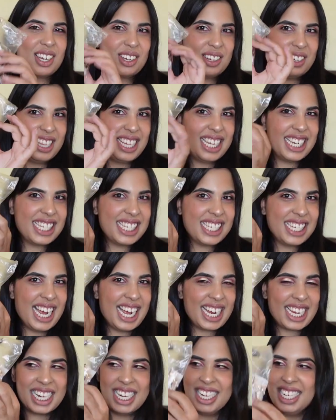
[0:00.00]
I got this
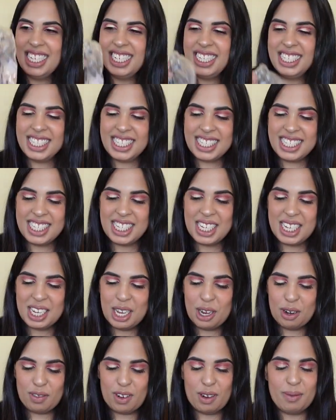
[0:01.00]
necklace
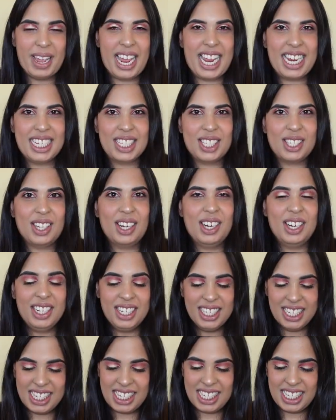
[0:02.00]
from
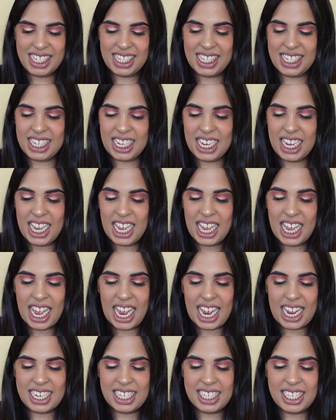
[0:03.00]
ASOS
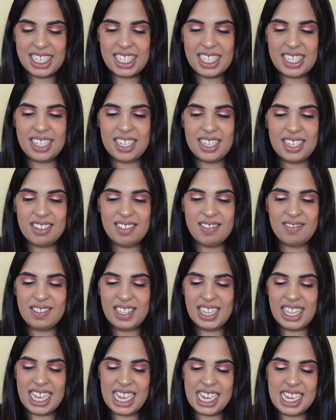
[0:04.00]
and
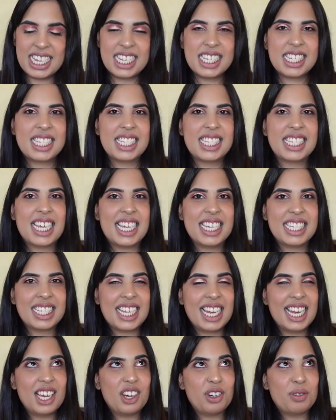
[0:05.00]
this is
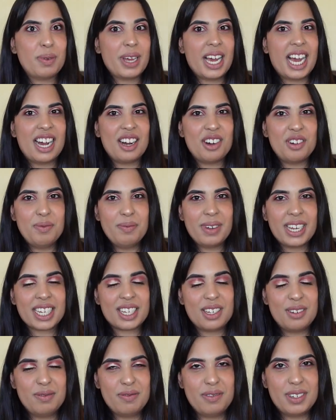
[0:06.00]
a little bit out of my
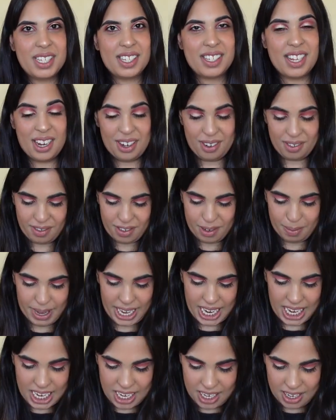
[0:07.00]
comfort zone for
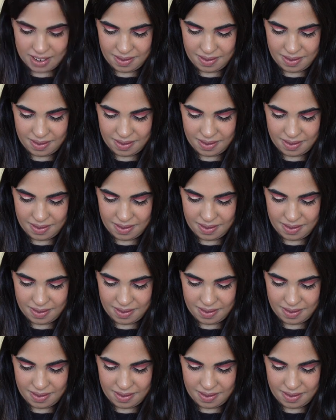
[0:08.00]
me.